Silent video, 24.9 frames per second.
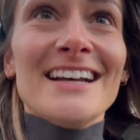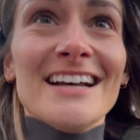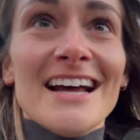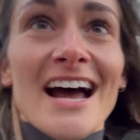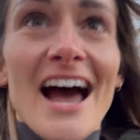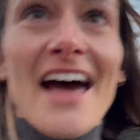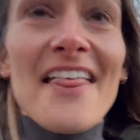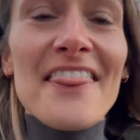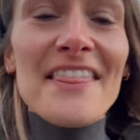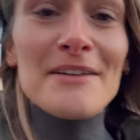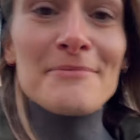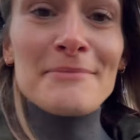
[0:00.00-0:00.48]

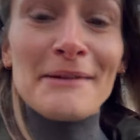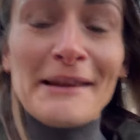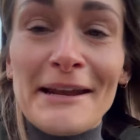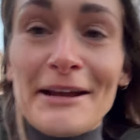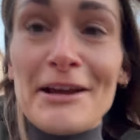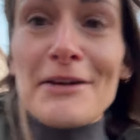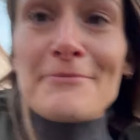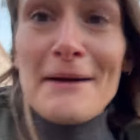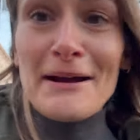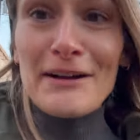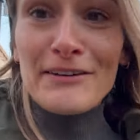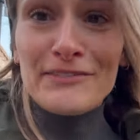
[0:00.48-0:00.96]
I think I'm gonna
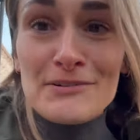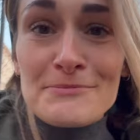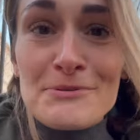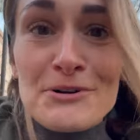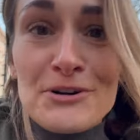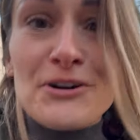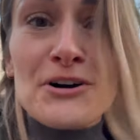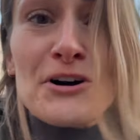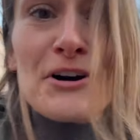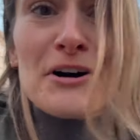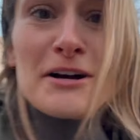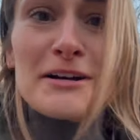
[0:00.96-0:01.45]
go back for
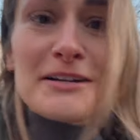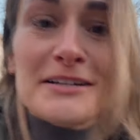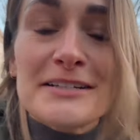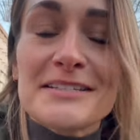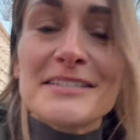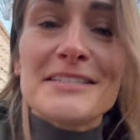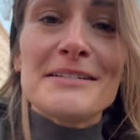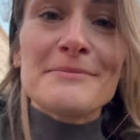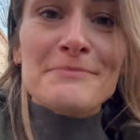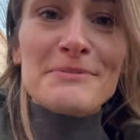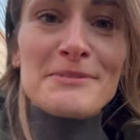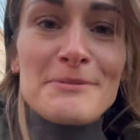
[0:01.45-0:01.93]
more.
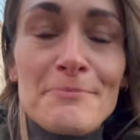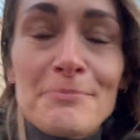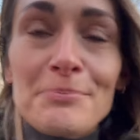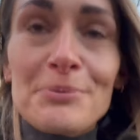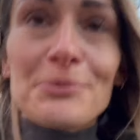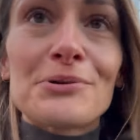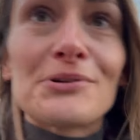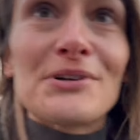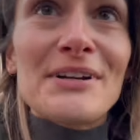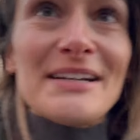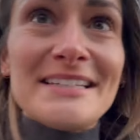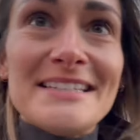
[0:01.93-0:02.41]
Seems
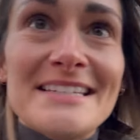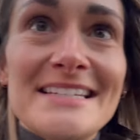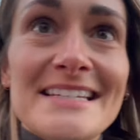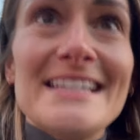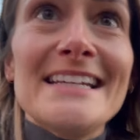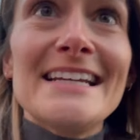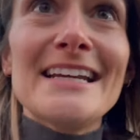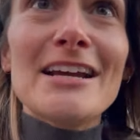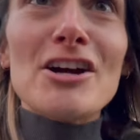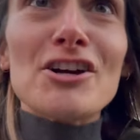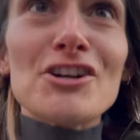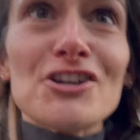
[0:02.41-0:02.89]

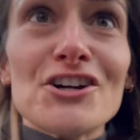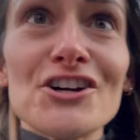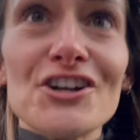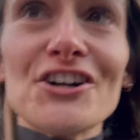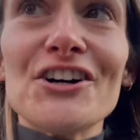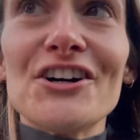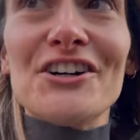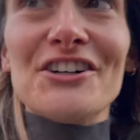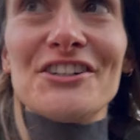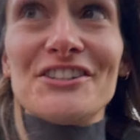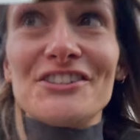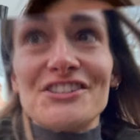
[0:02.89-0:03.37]
pretty
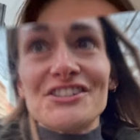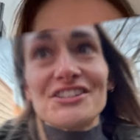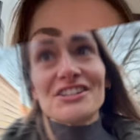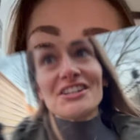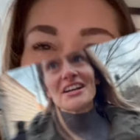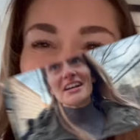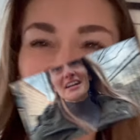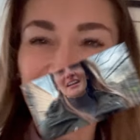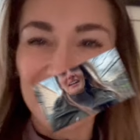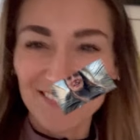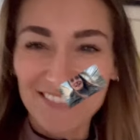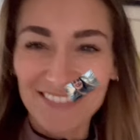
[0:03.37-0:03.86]
good. It's
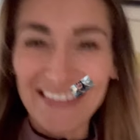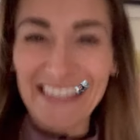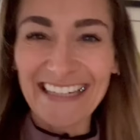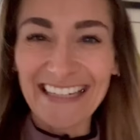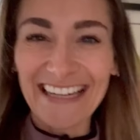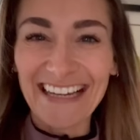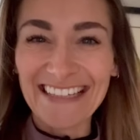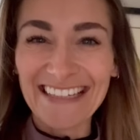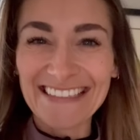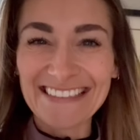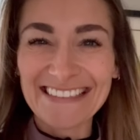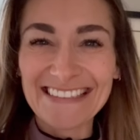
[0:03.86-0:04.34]
the
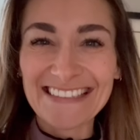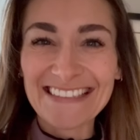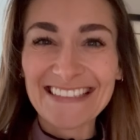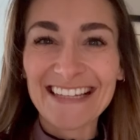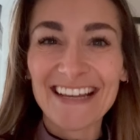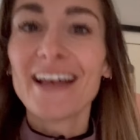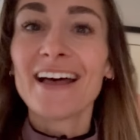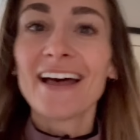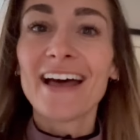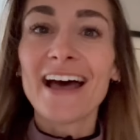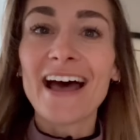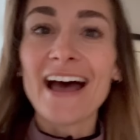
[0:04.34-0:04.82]
weekend
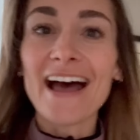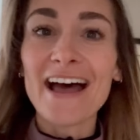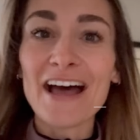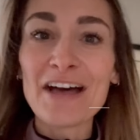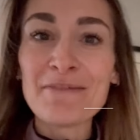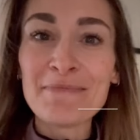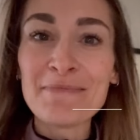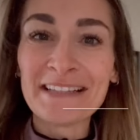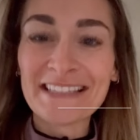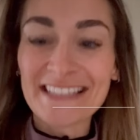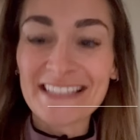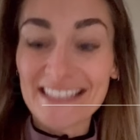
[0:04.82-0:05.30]

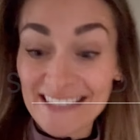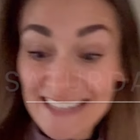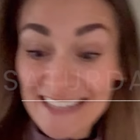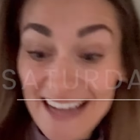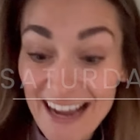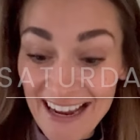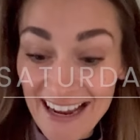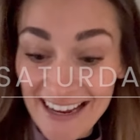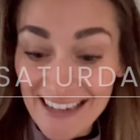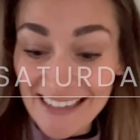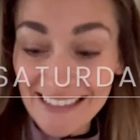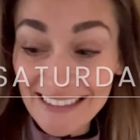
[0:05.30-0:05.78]
and
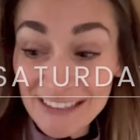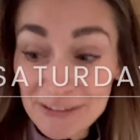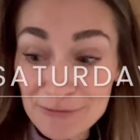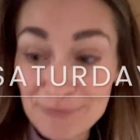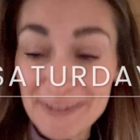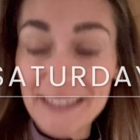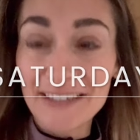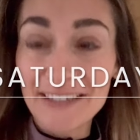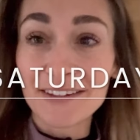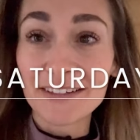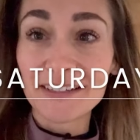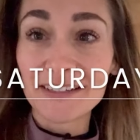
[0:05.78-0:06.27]
today
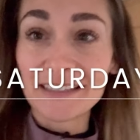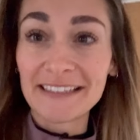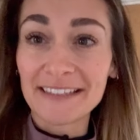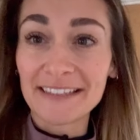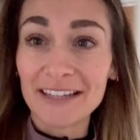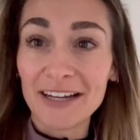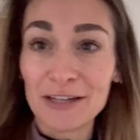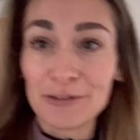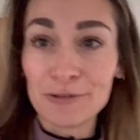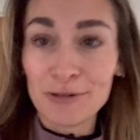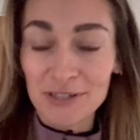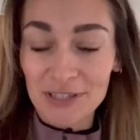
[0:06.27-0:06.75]
we are gonna
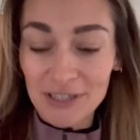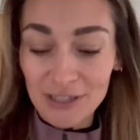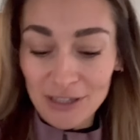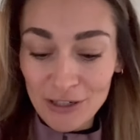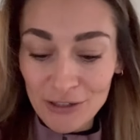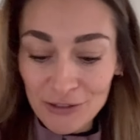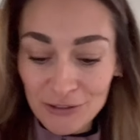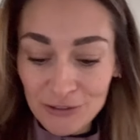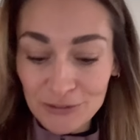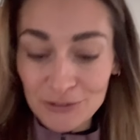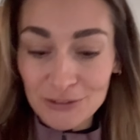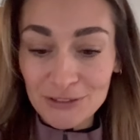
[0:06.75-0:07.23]
go on a
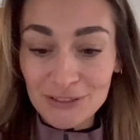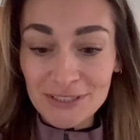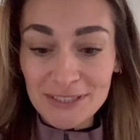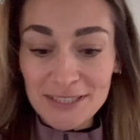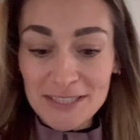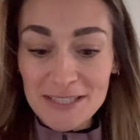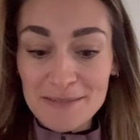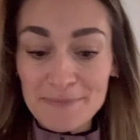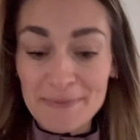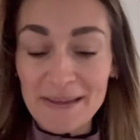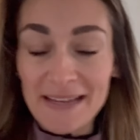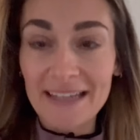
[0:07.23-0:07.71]
local
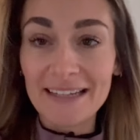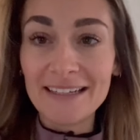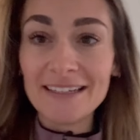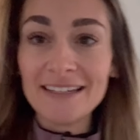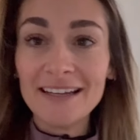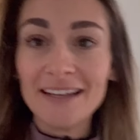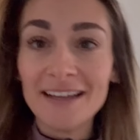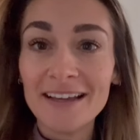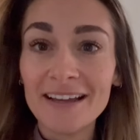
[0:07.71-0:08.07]
spin.